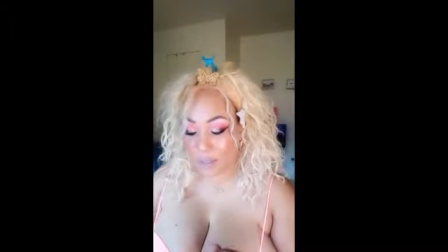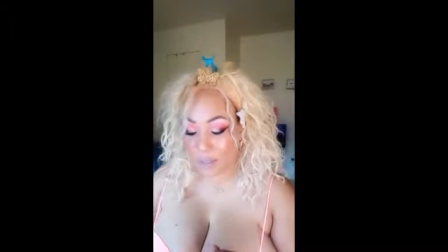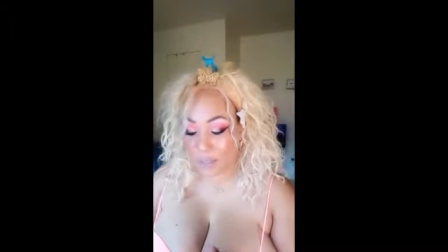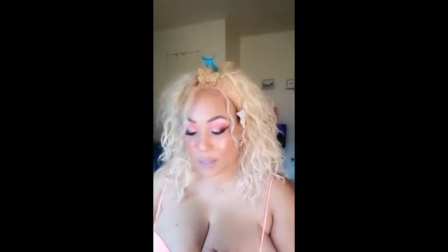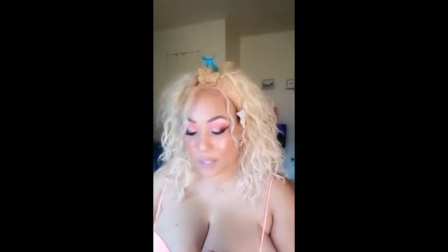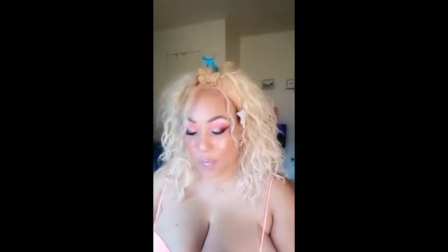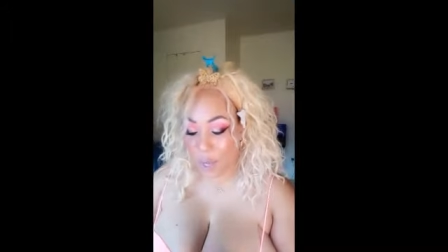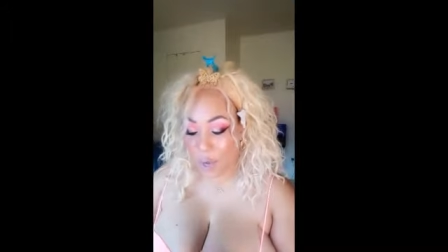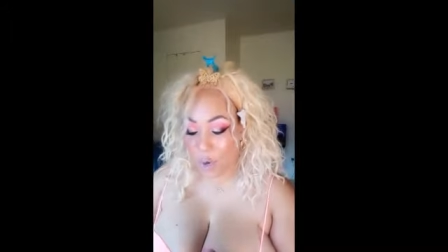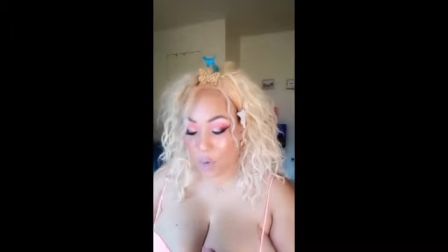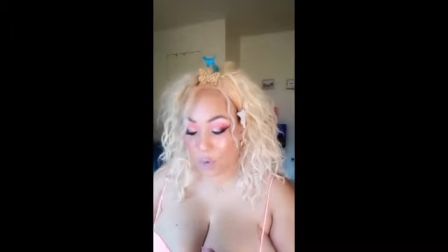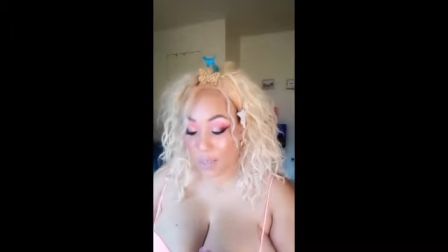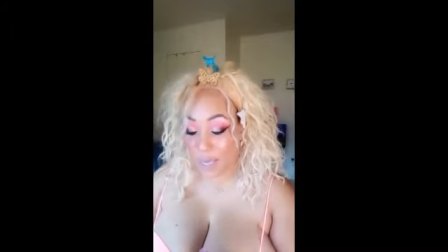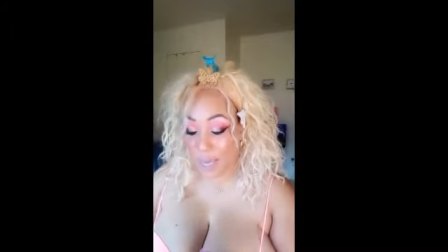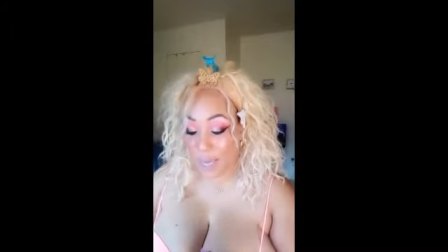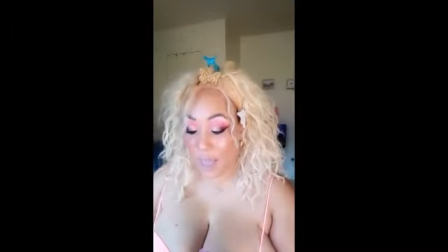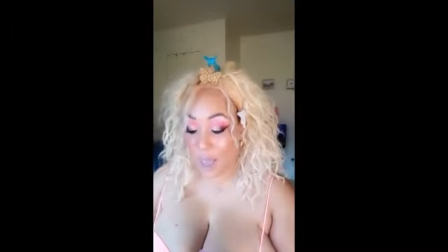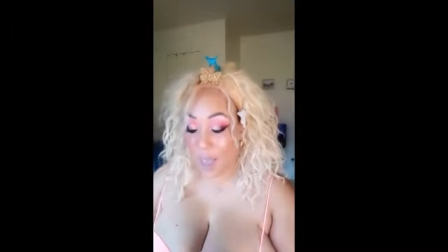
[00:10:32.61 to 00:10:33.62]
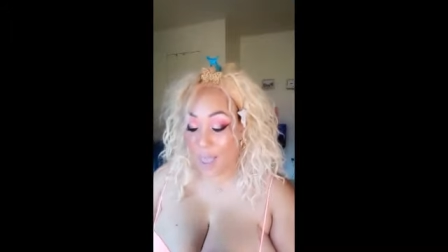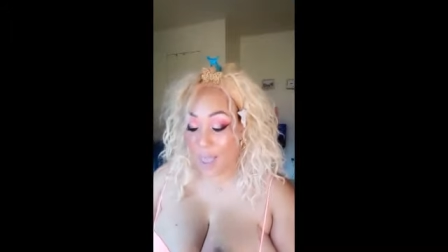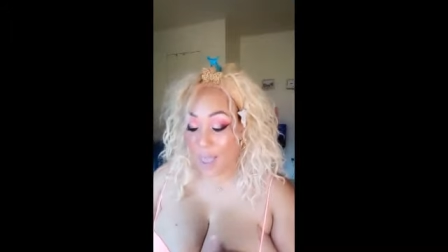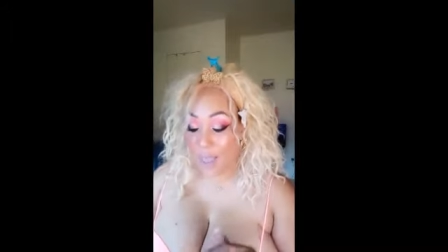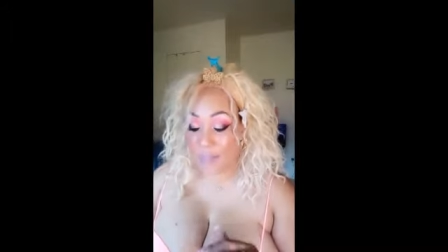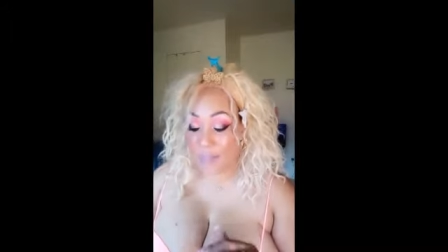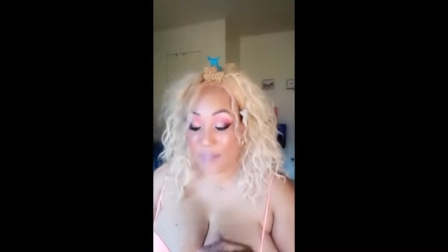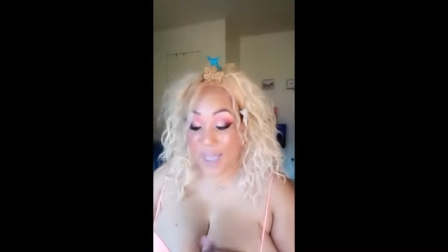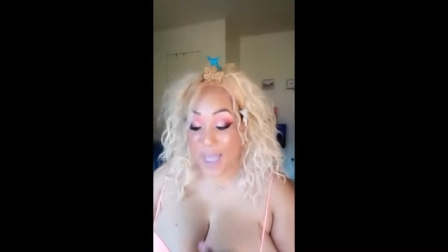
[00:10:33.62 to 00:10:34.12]
So yeah,
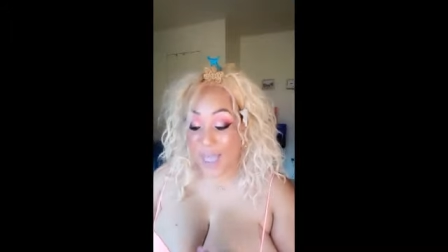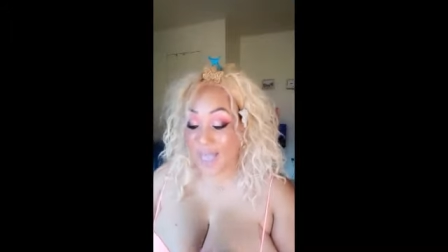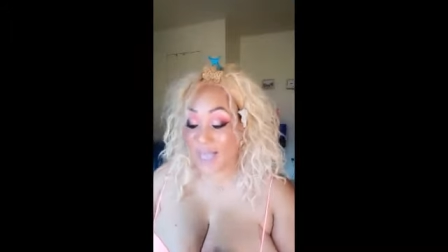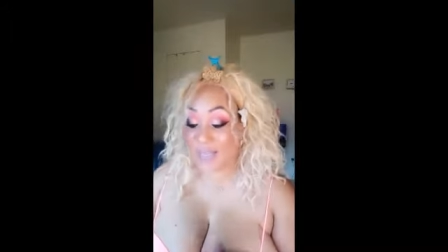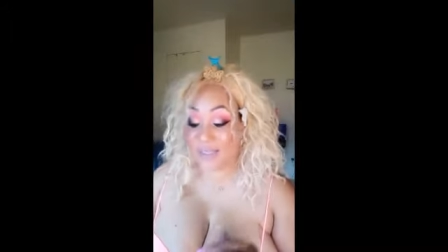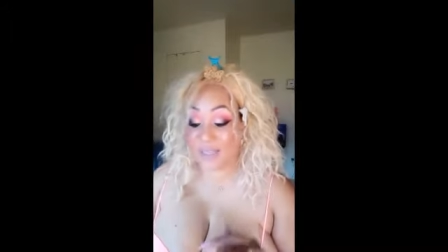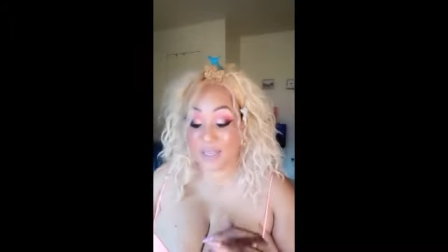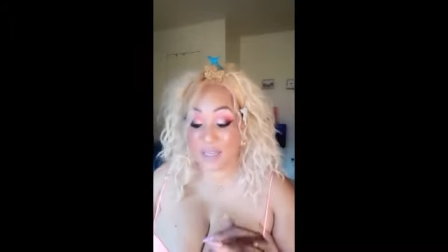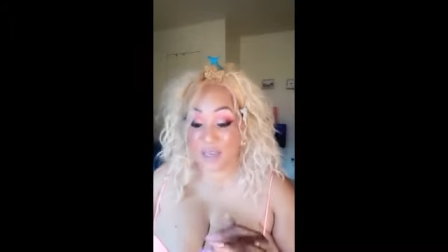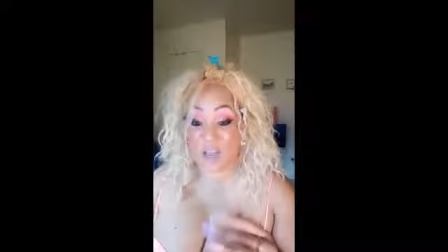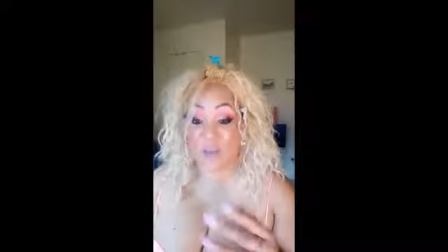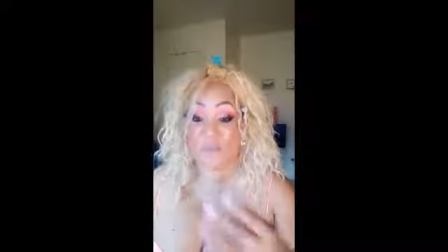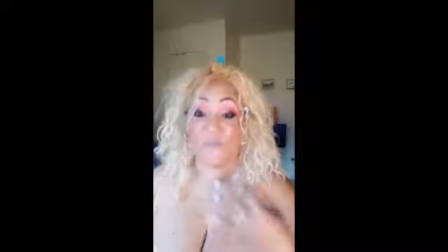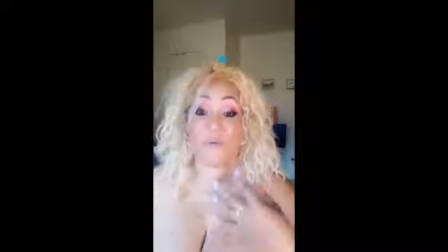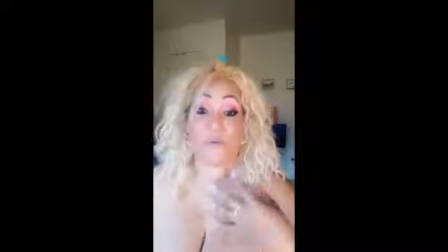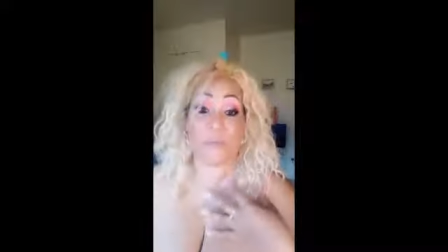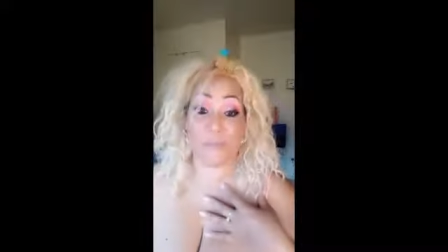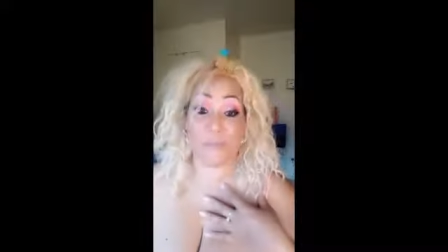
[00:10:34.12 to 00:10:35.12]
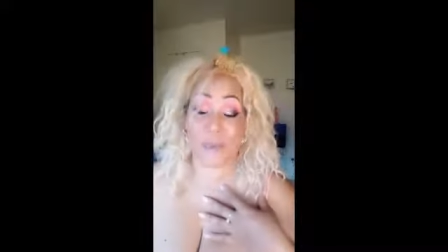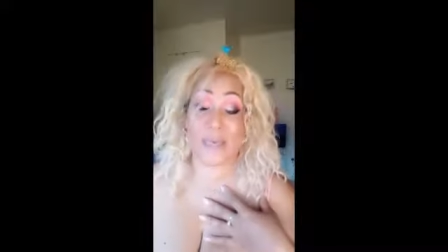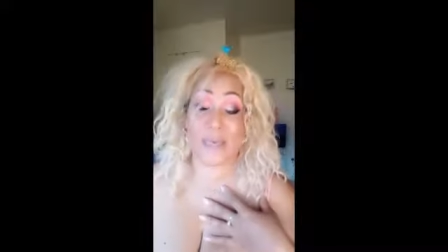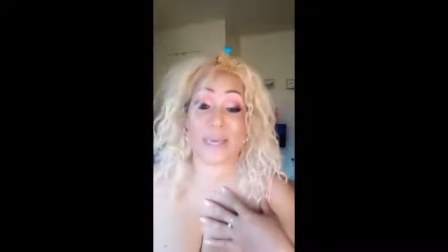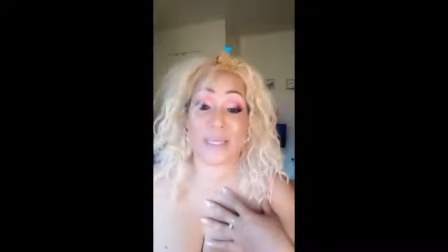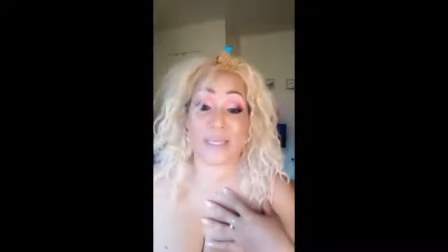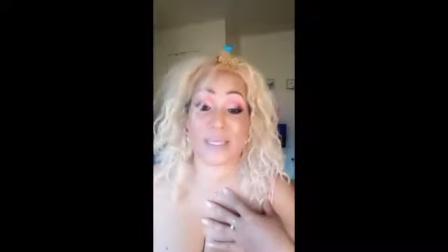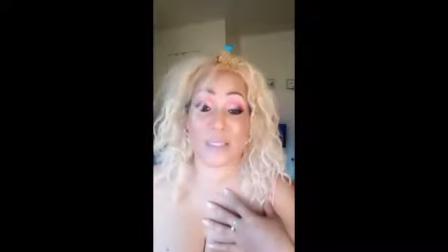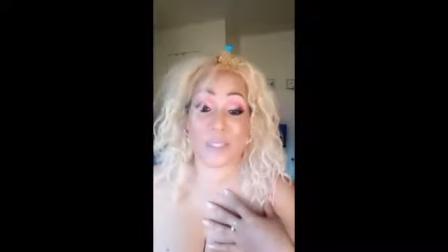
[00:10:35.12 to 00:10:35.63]
that is enough for
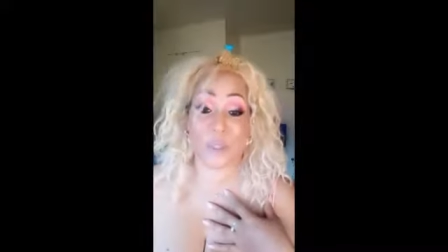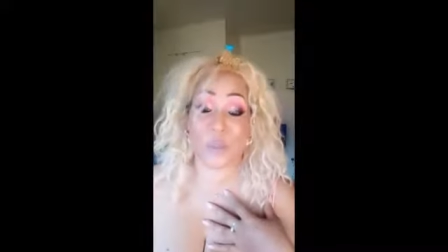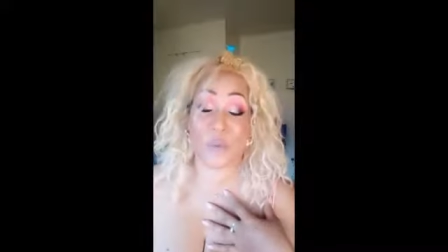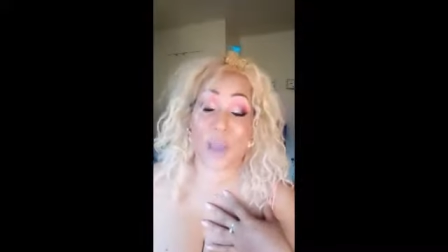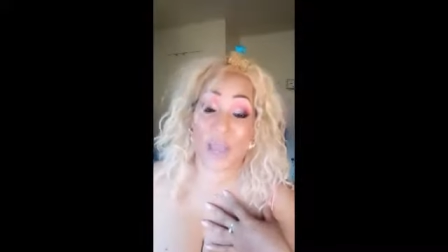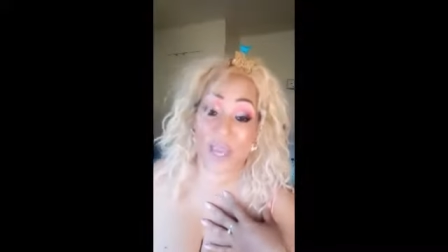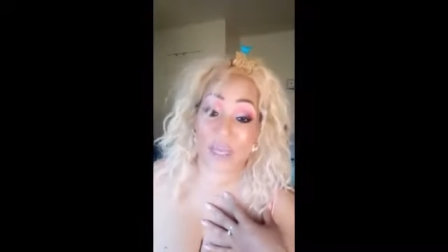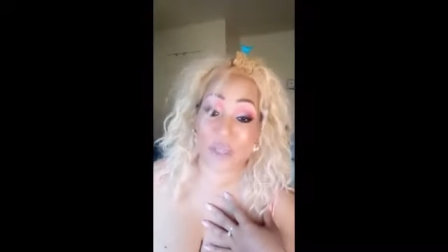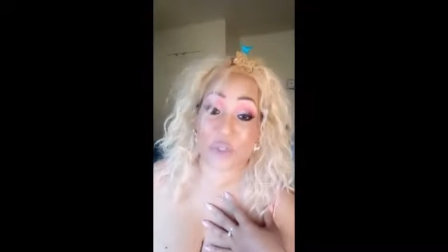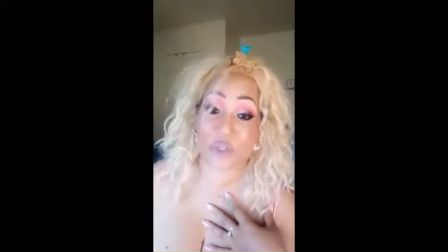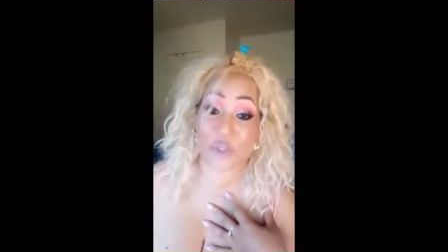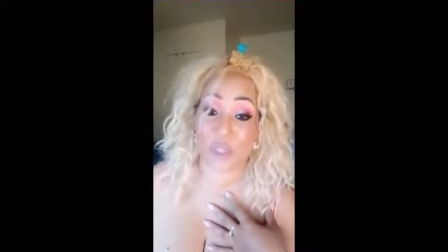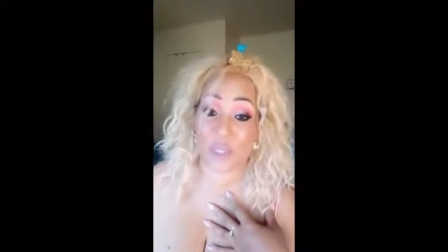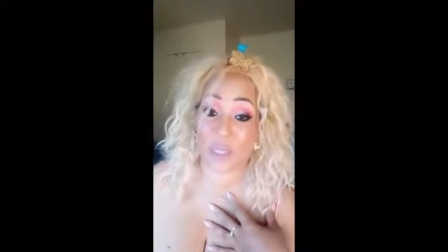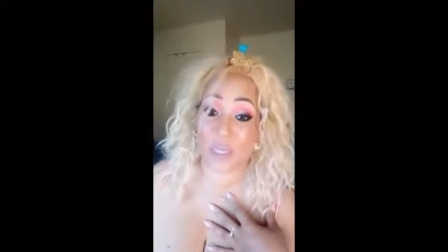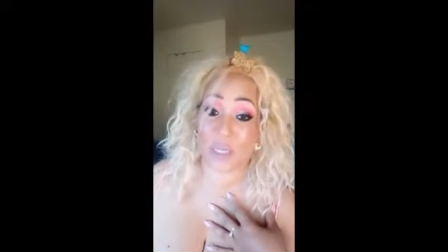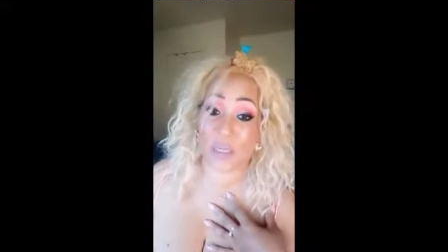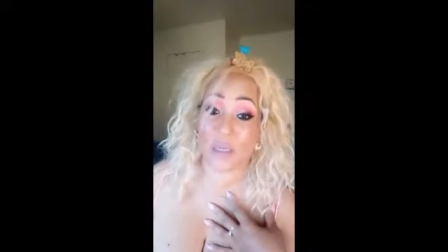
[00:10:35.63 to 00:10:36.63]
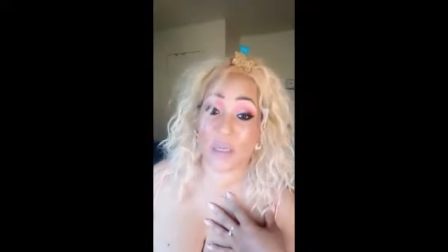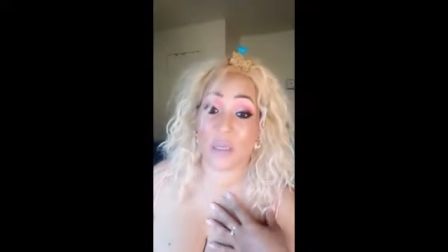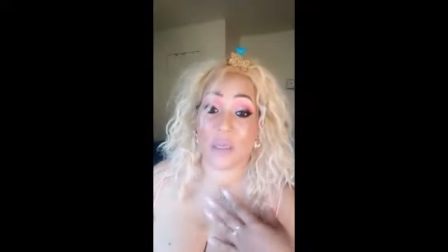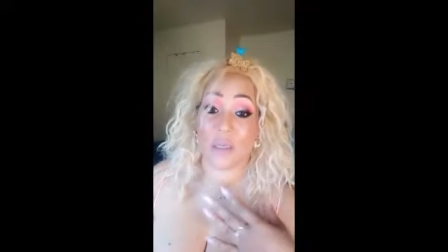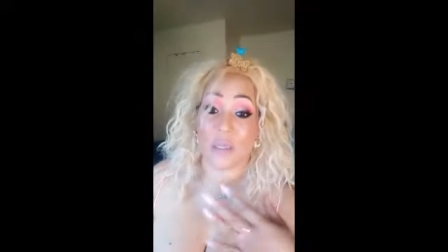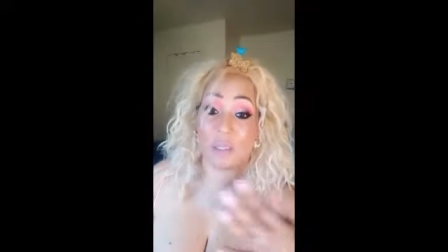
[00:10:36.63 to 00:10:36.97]
me to actually